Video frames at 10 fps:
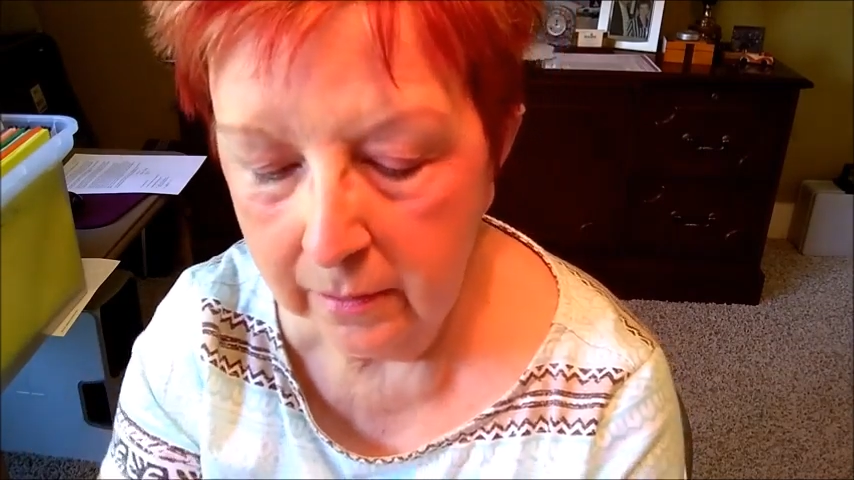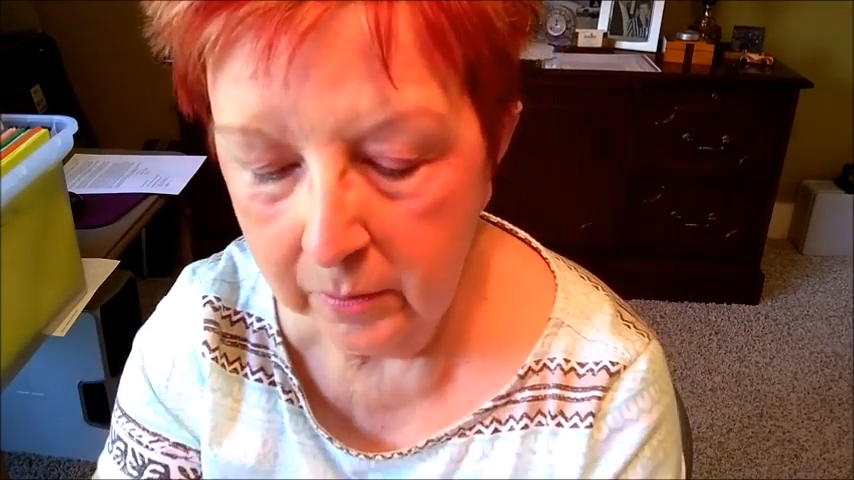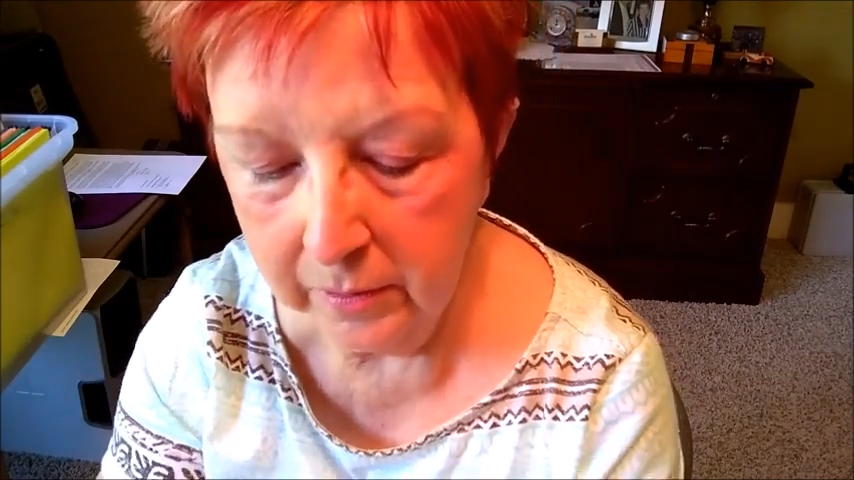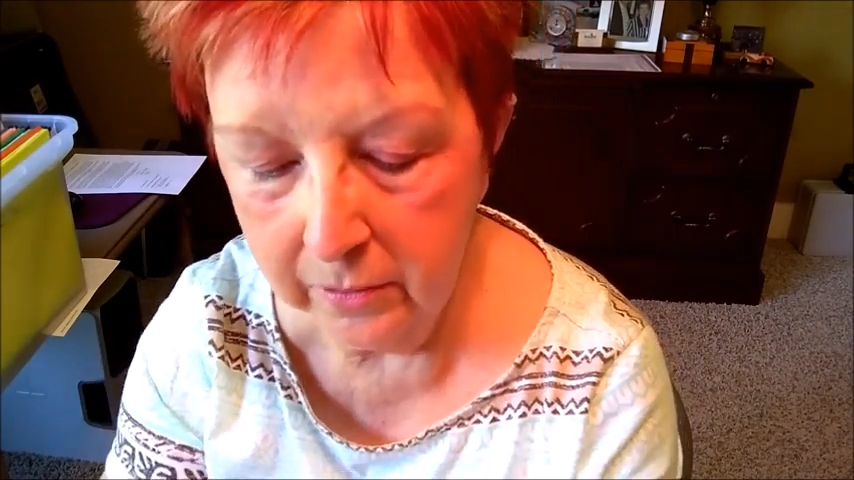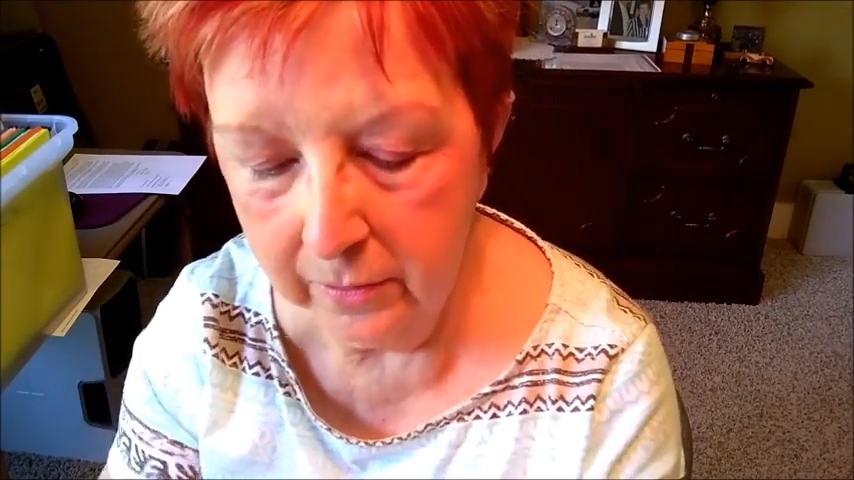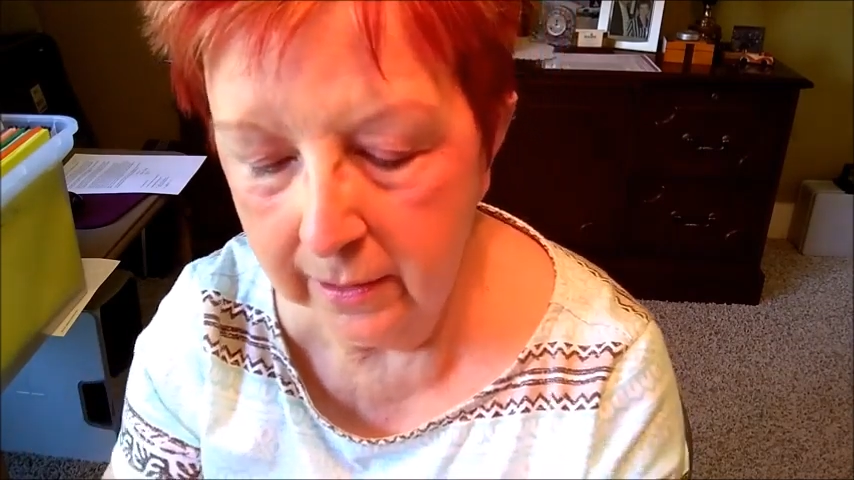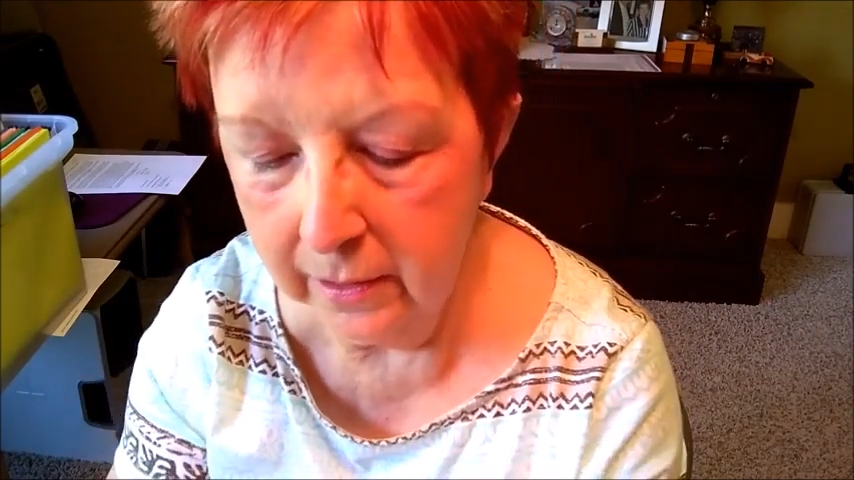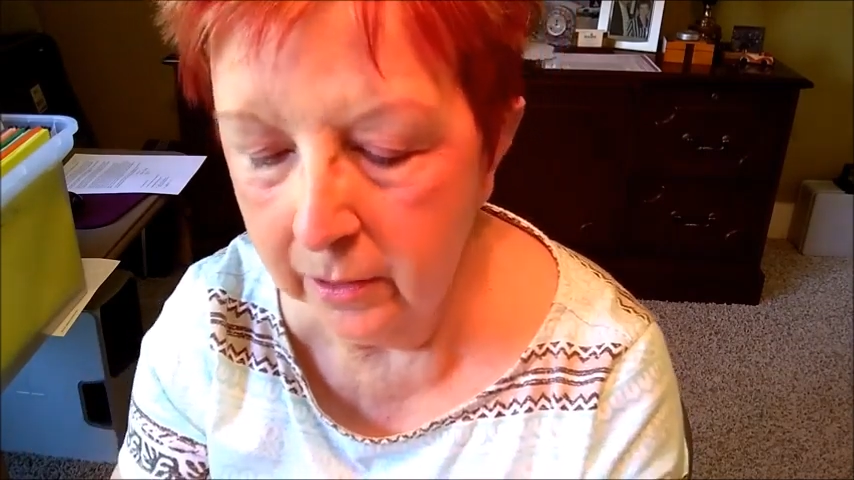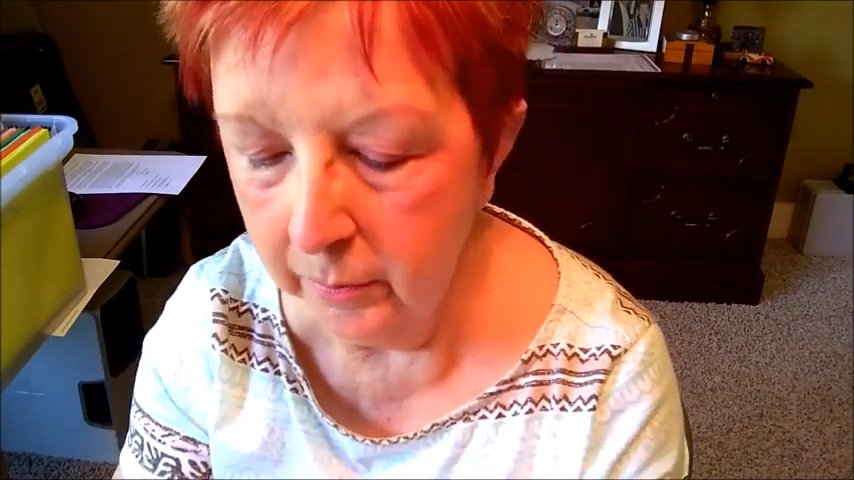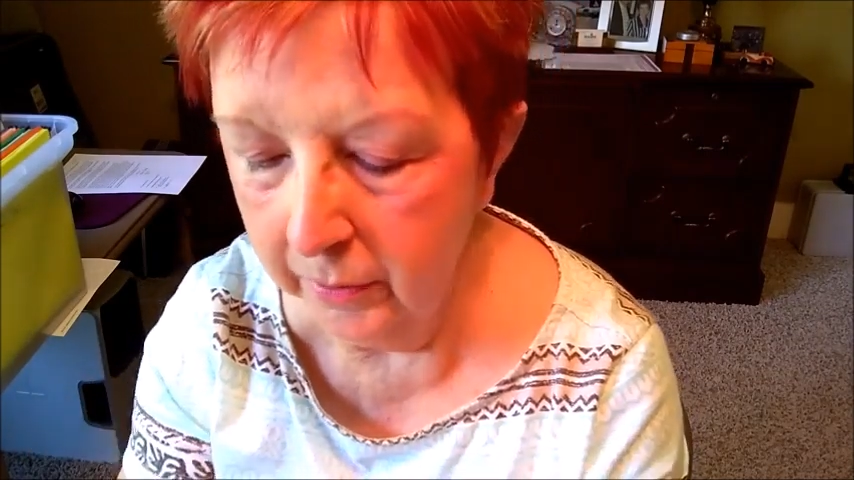We're going to do the
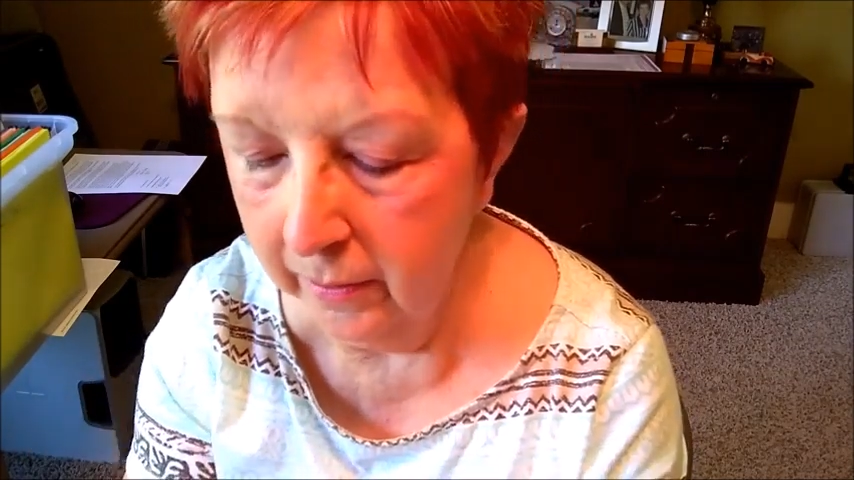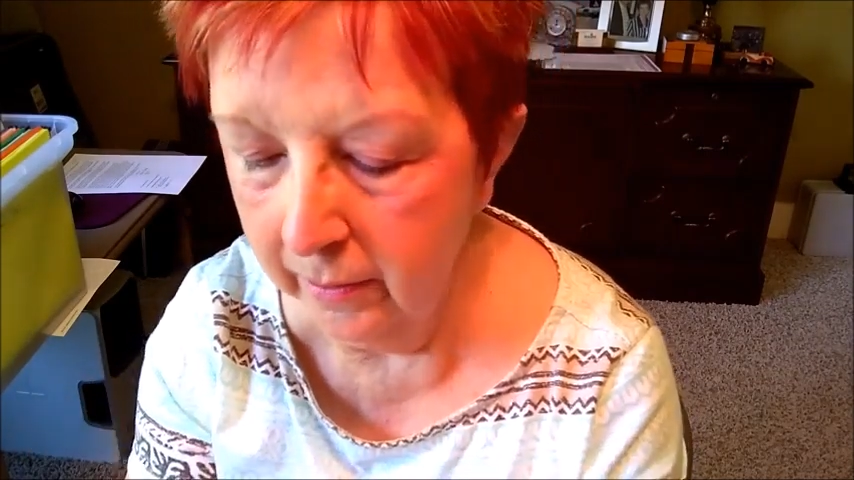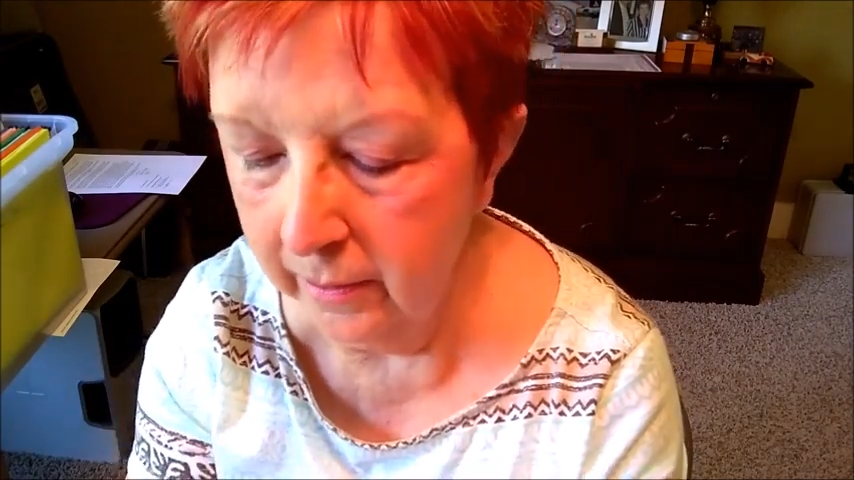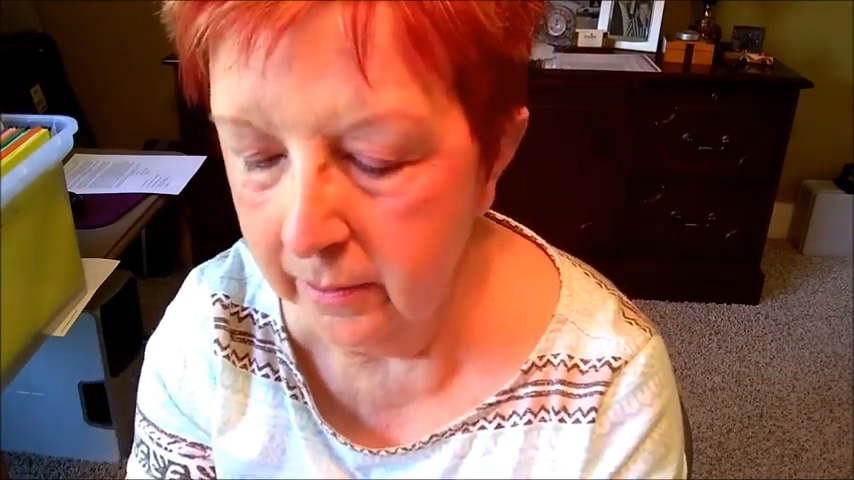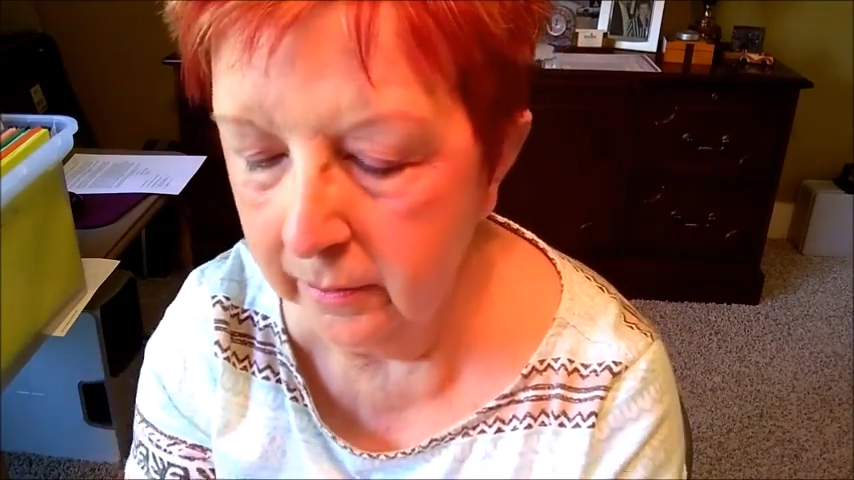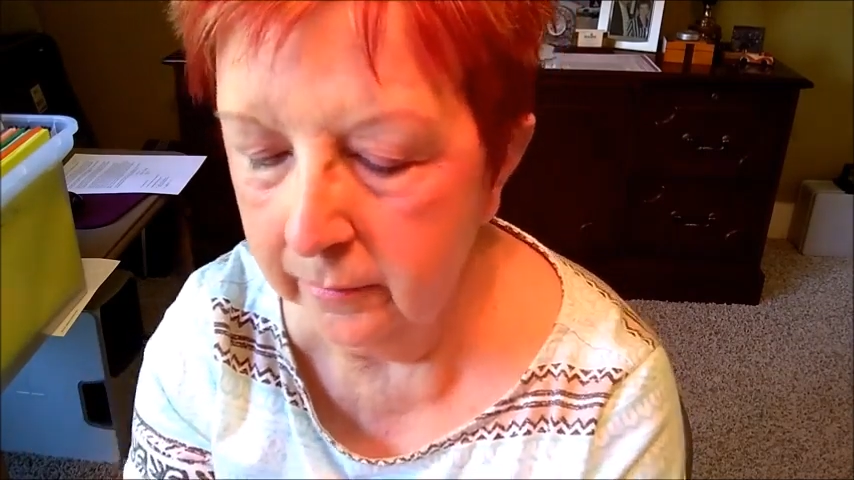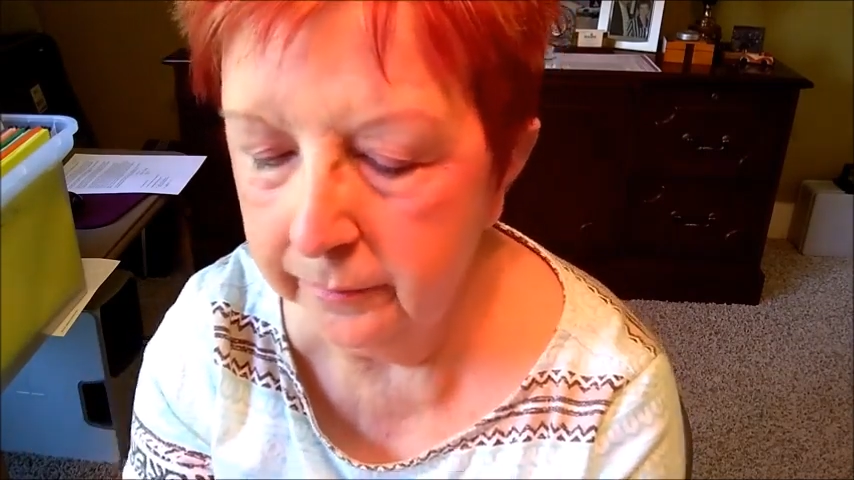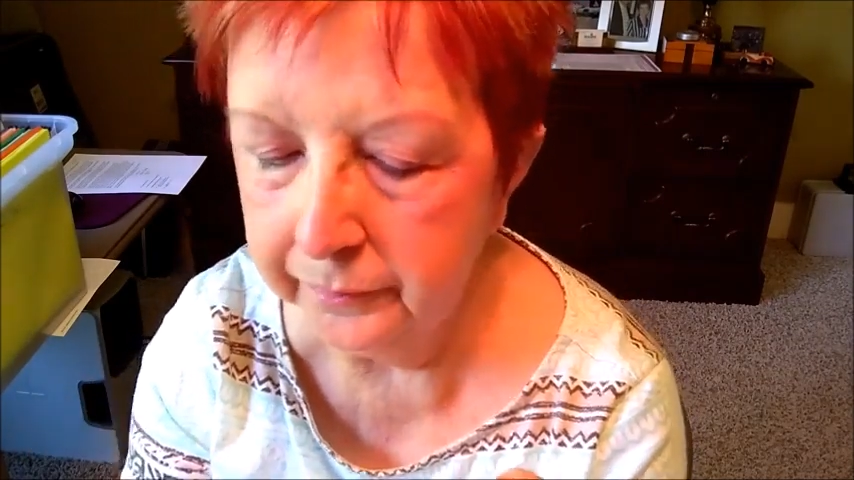ear part.